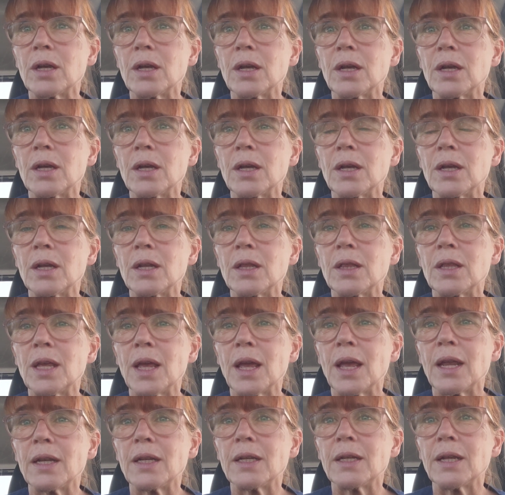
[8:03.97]
In
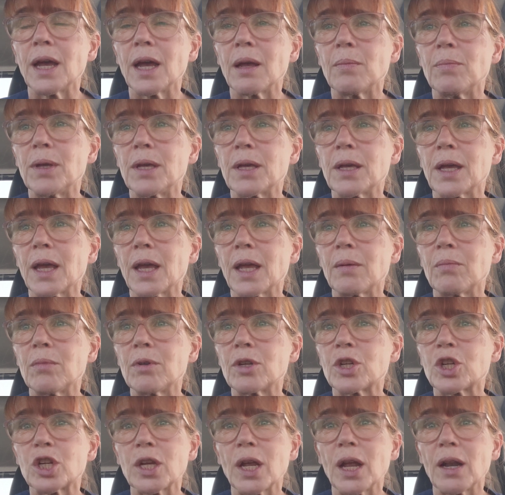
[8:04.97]
the end, I became
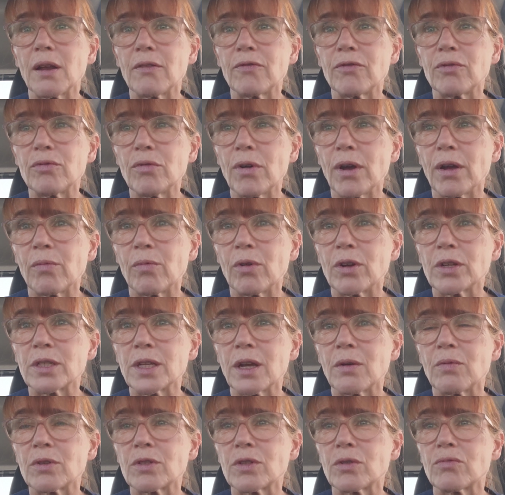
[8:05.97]
a shell of who I was.
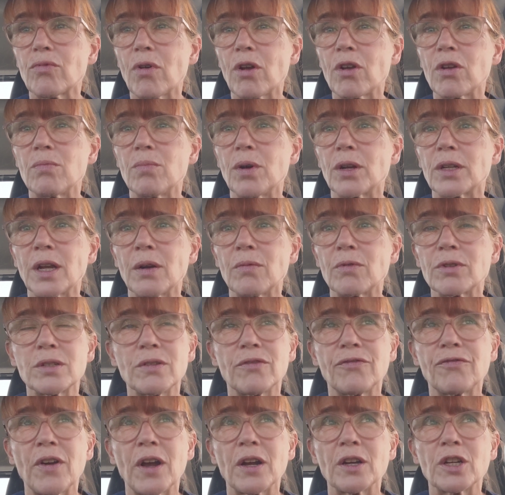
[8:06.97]
I was a robot. I was
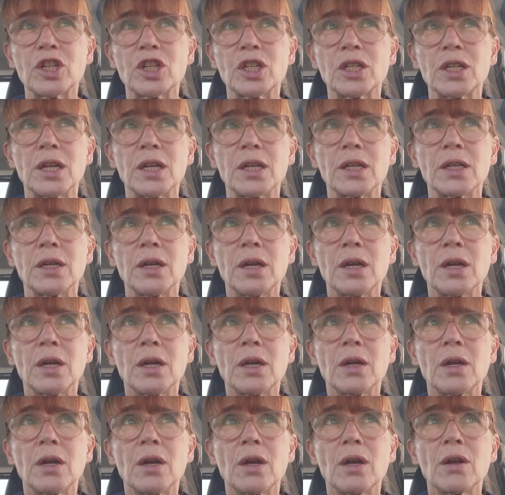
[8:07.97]
a functioning
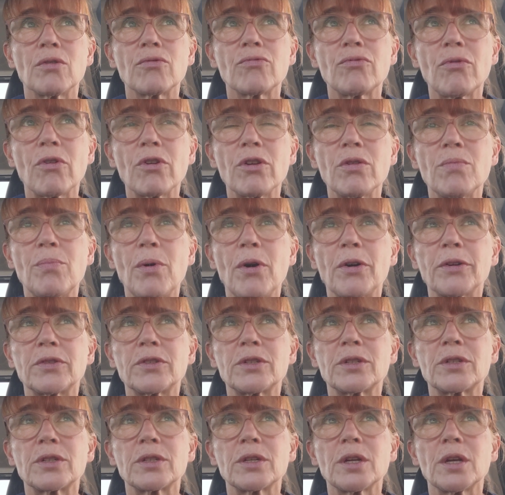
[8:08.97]

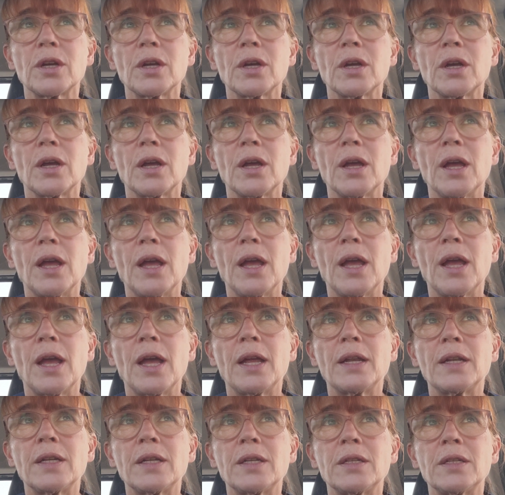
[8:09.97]
robot,
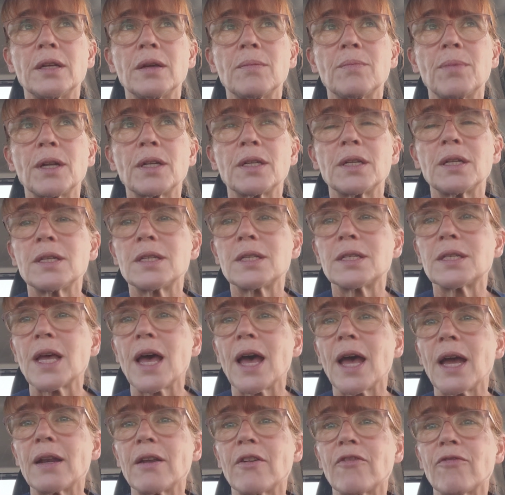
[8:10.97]
and but
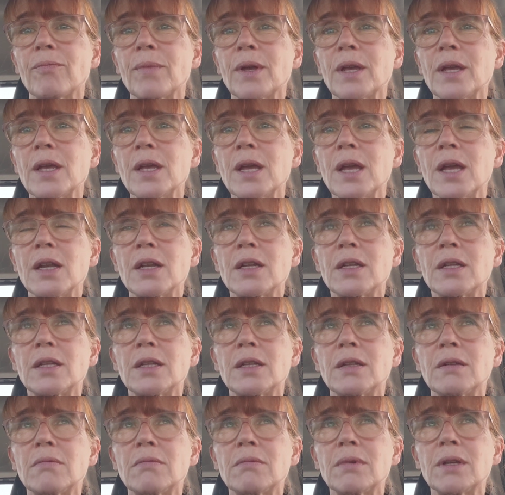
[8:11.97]
inside of me,
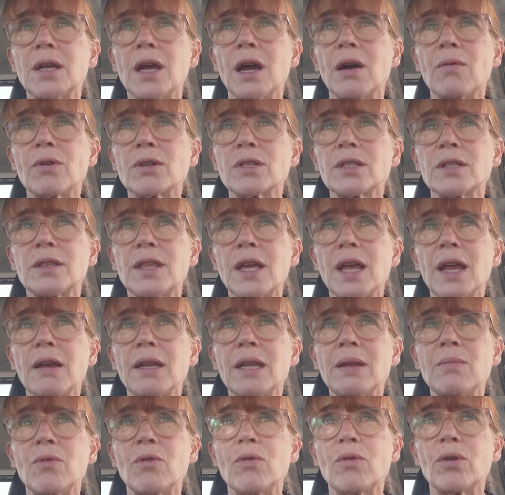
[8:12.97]
I wasn't there
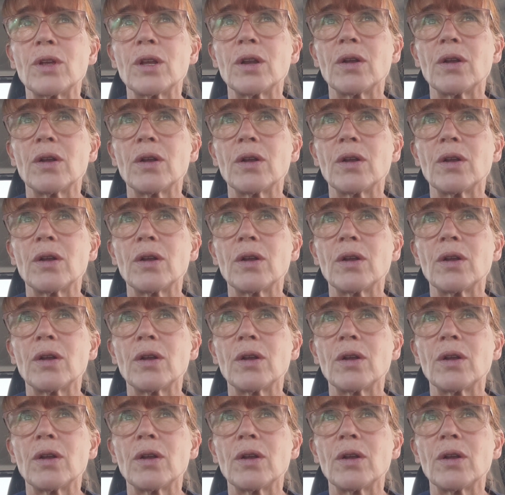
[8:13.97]
anymore.